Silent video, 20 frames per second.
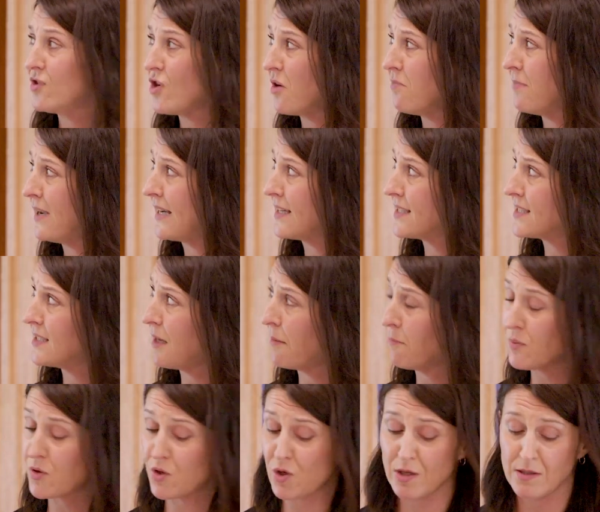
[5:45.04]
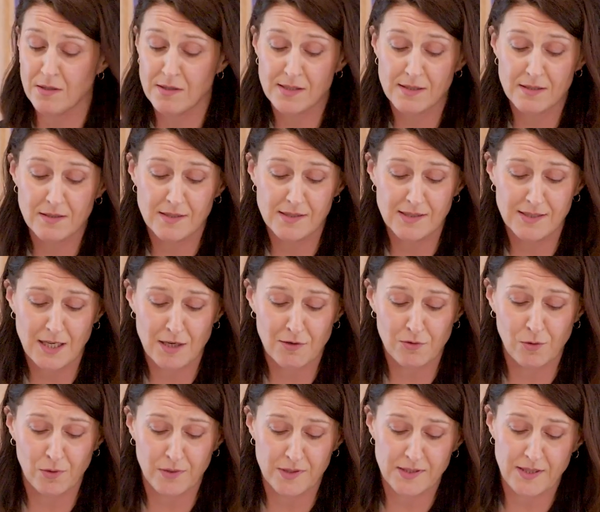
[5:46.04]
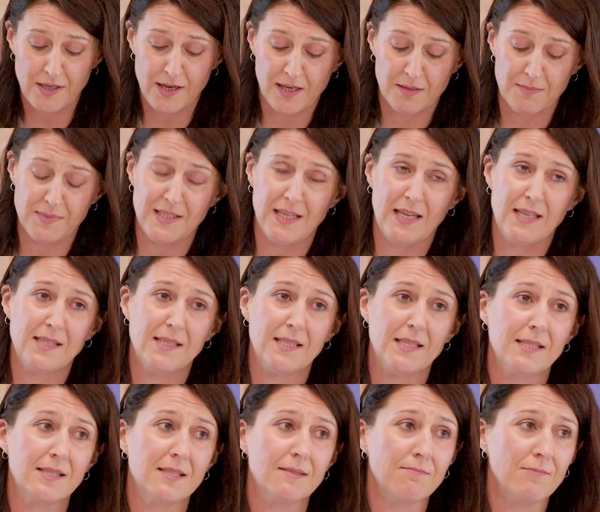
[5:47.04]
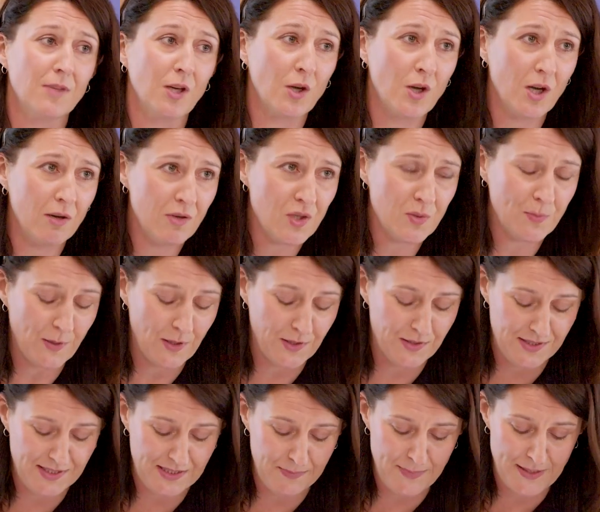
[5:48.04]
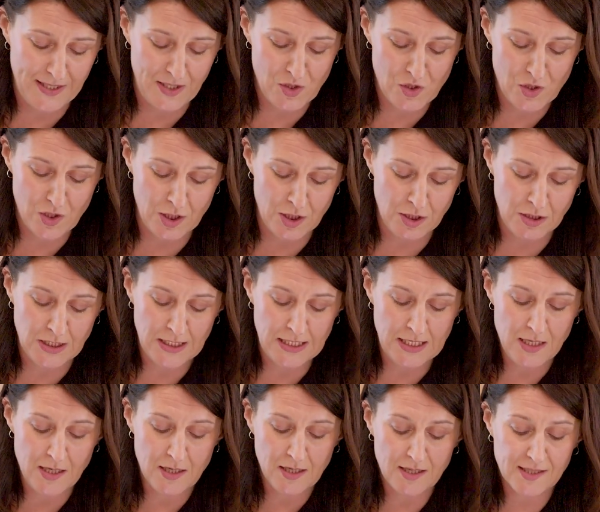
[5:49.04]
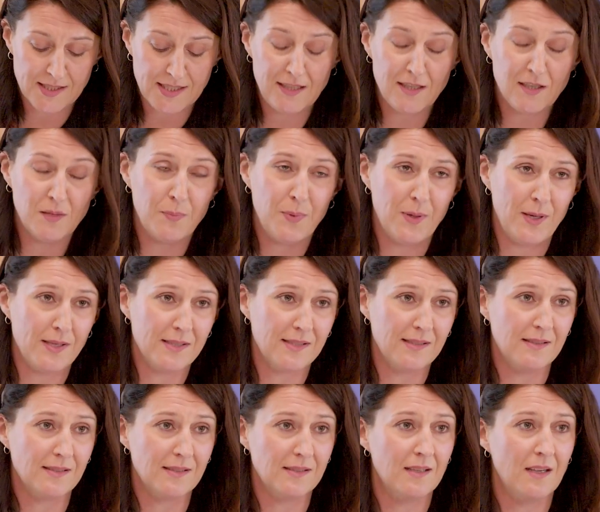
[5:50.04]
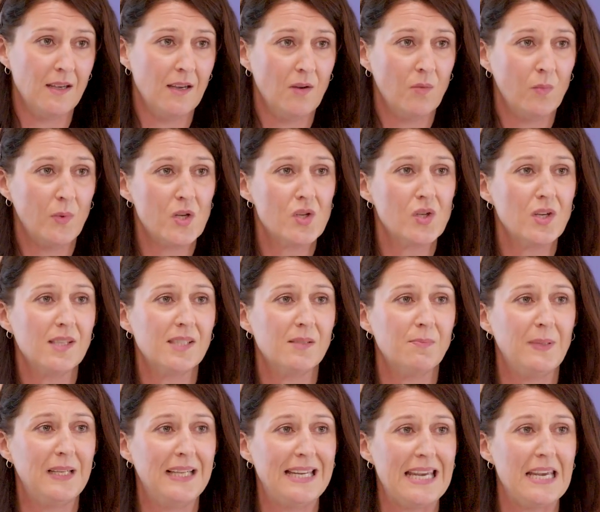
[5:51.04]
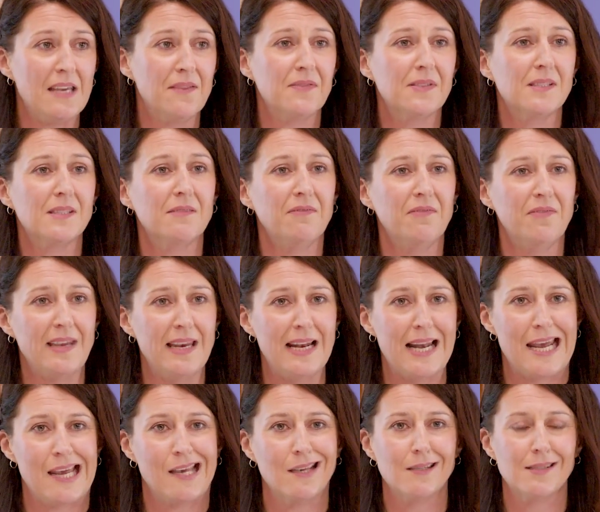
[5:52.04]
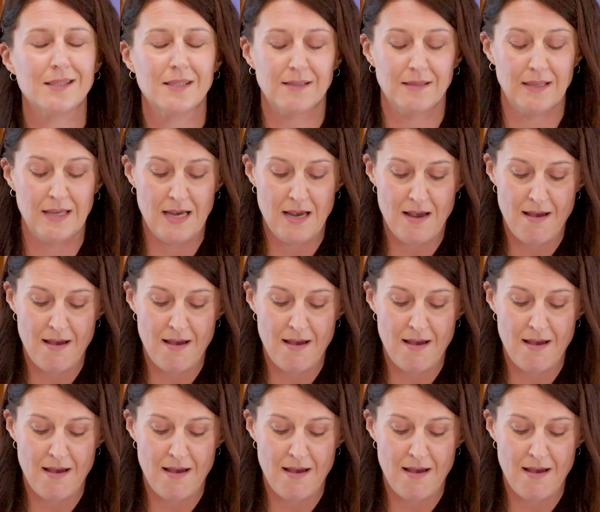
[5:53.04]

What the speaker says: Don't make assumptions. Consider all the circumstances. Encourage participation. Consider the person's wishes, beliefs, feelings,